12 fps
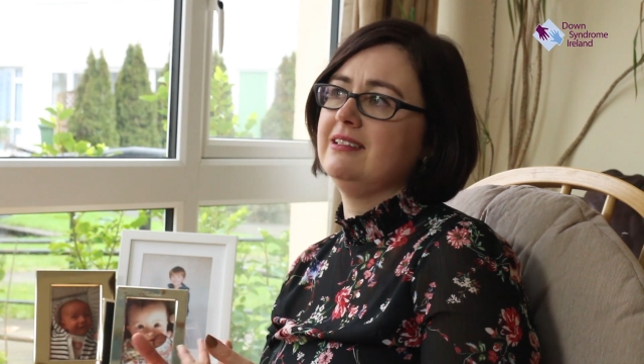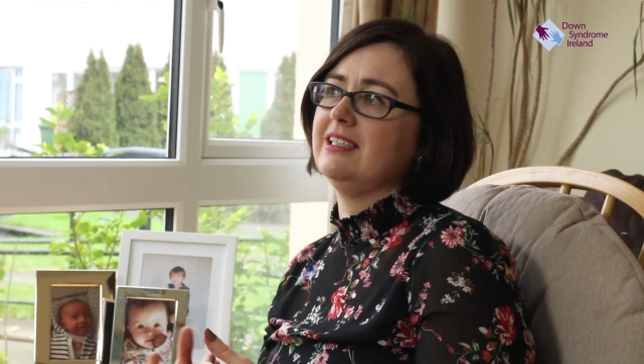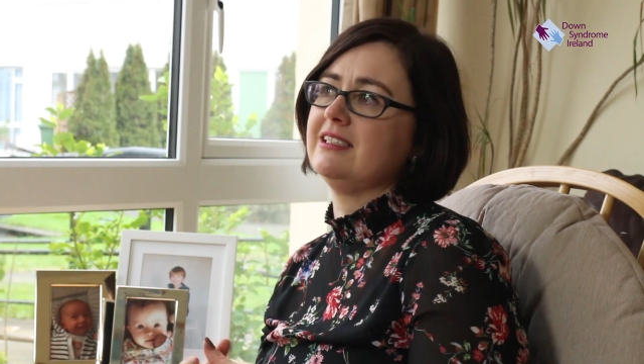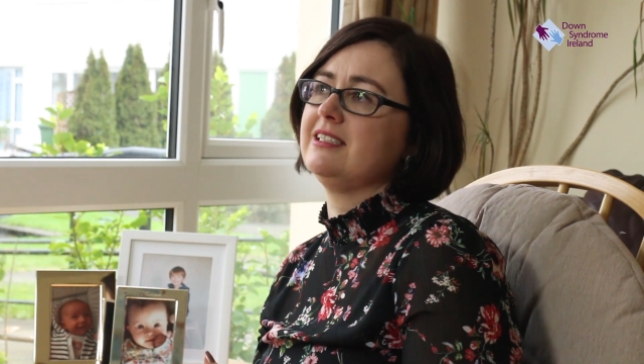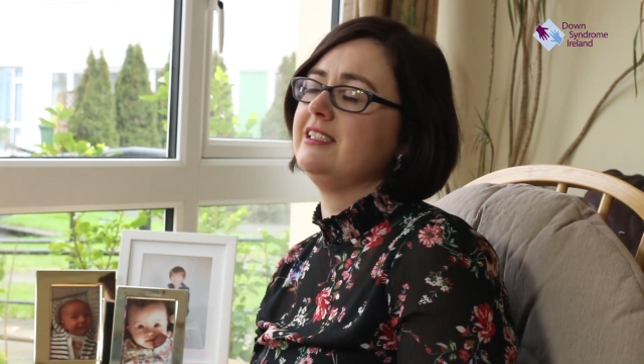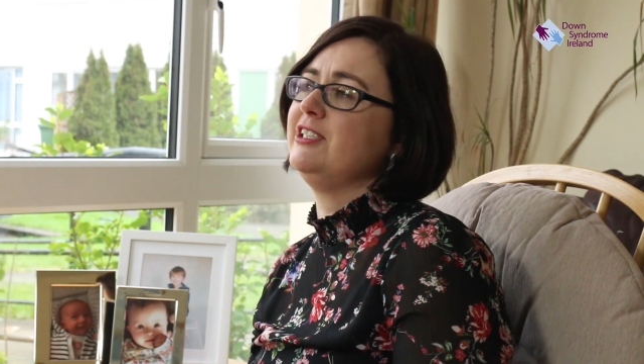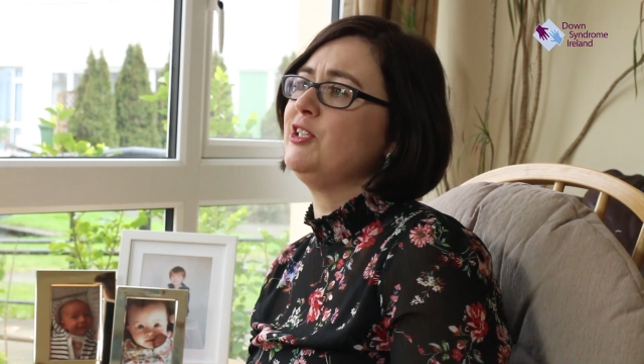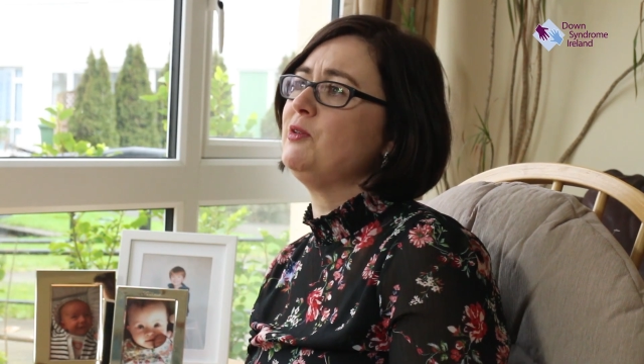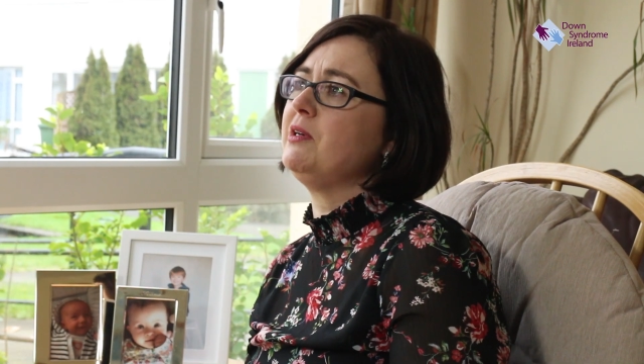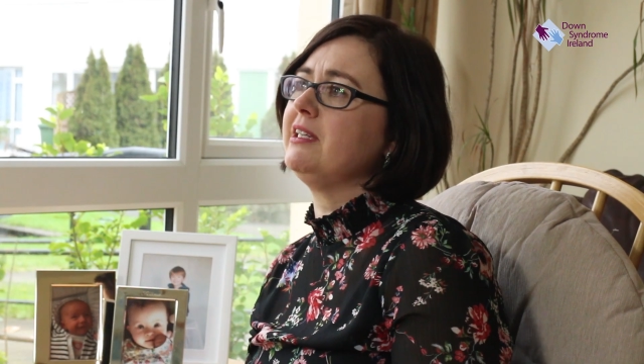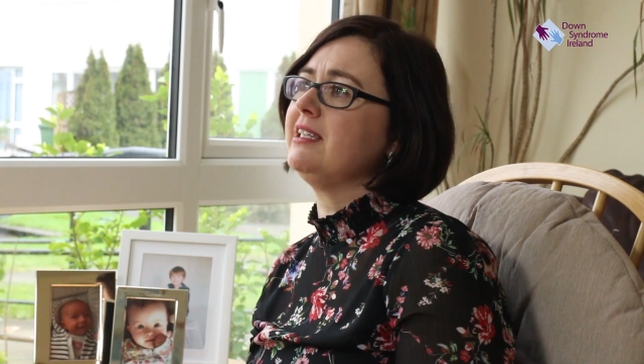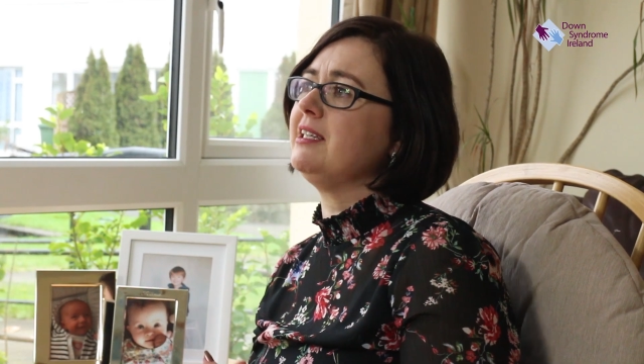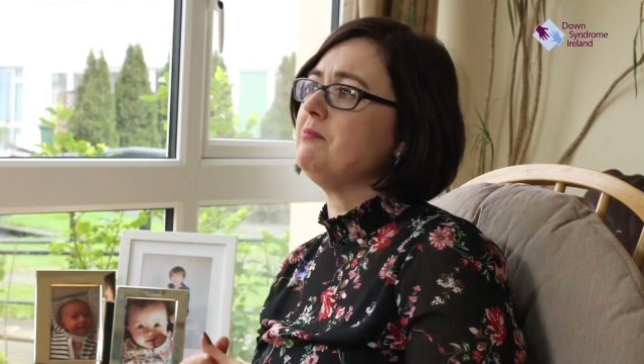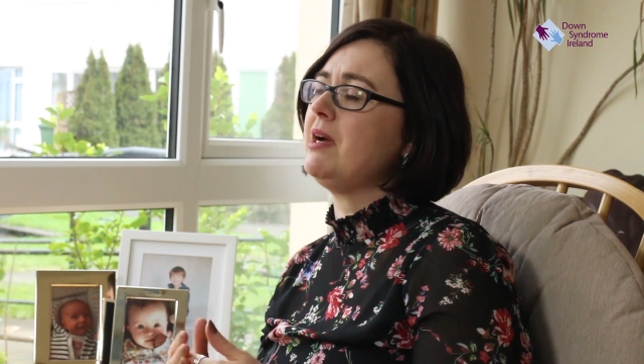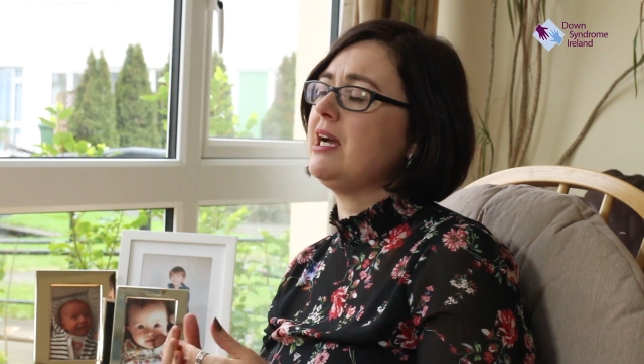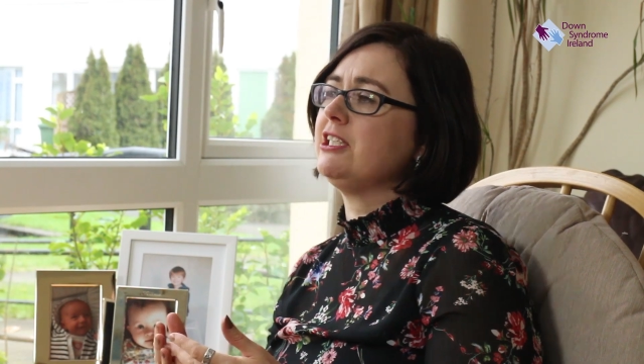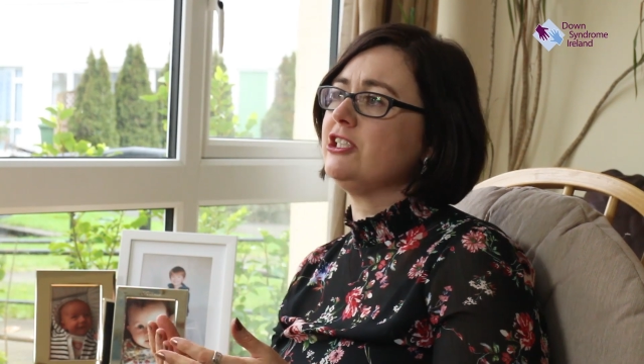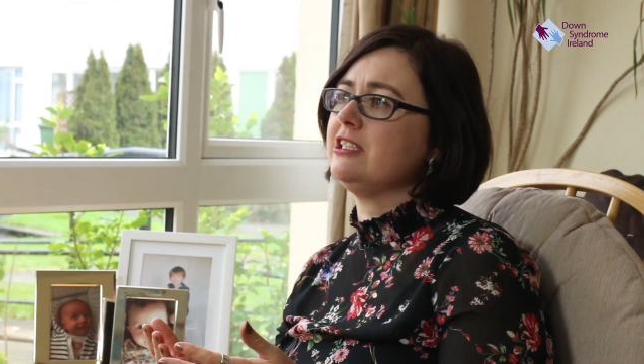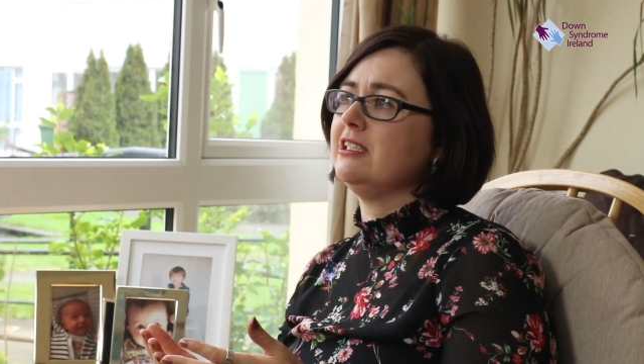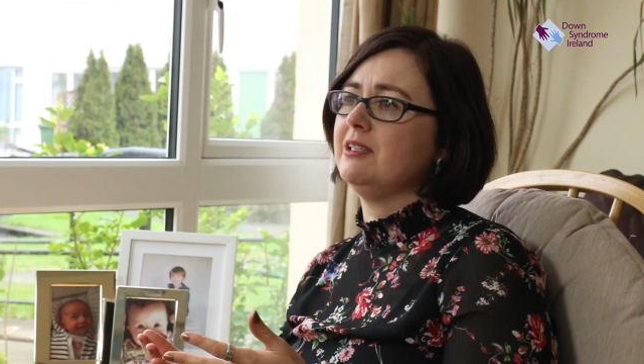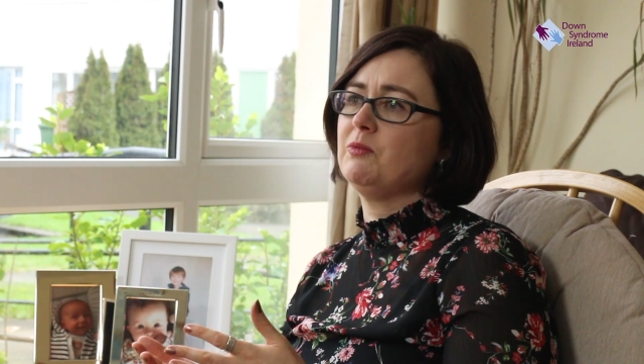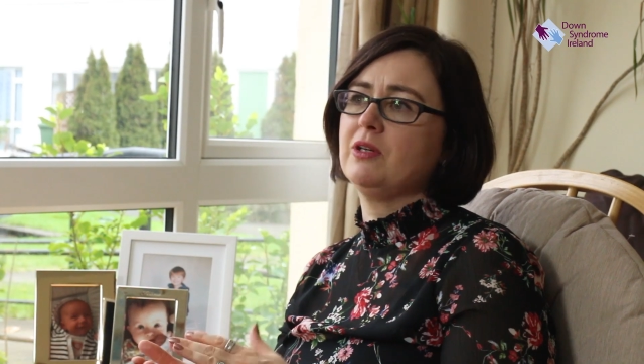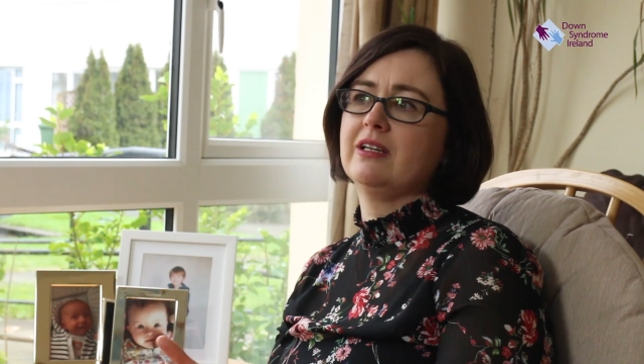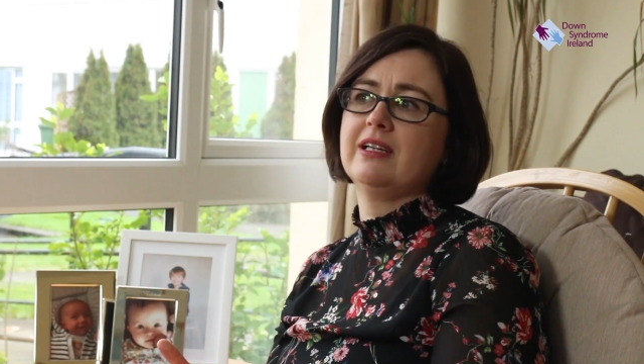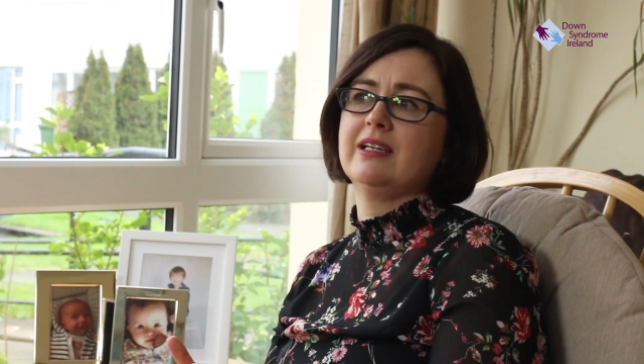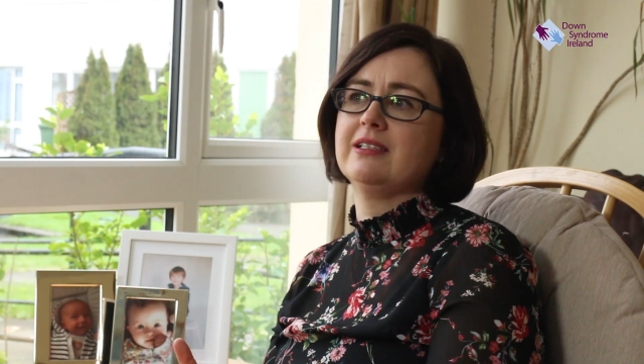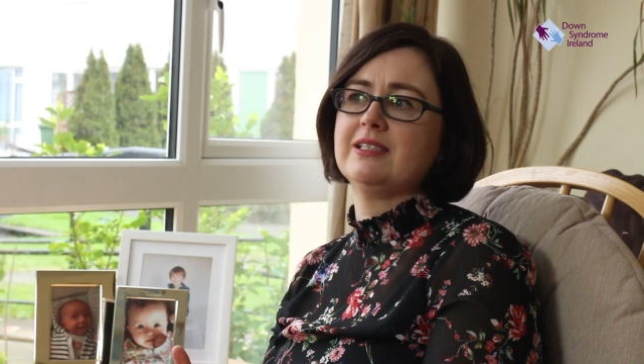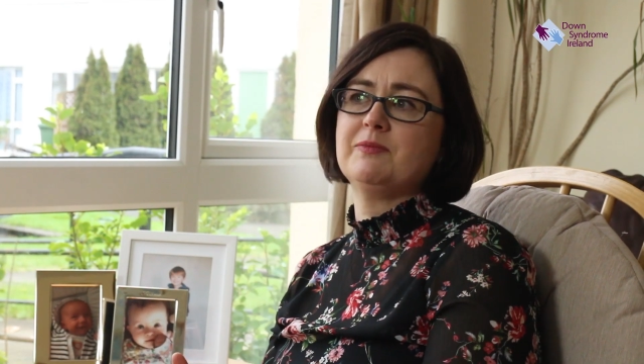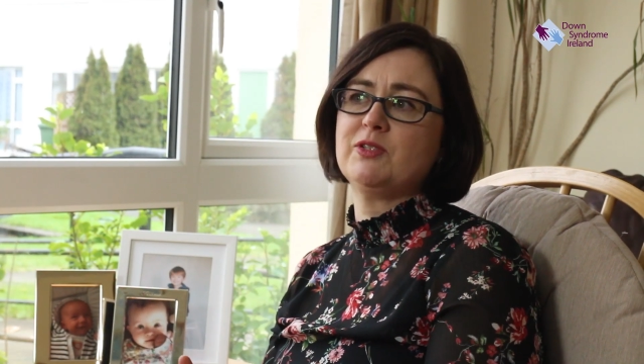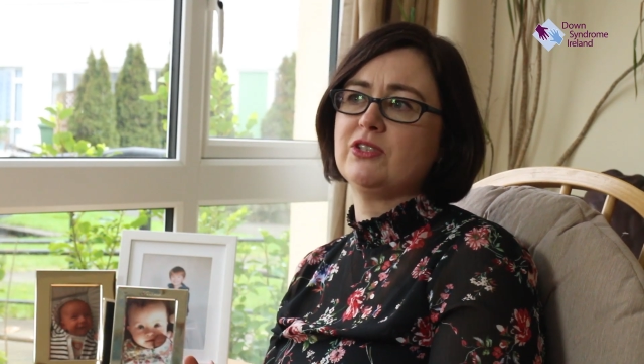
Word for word: that you know I can imagine her working in some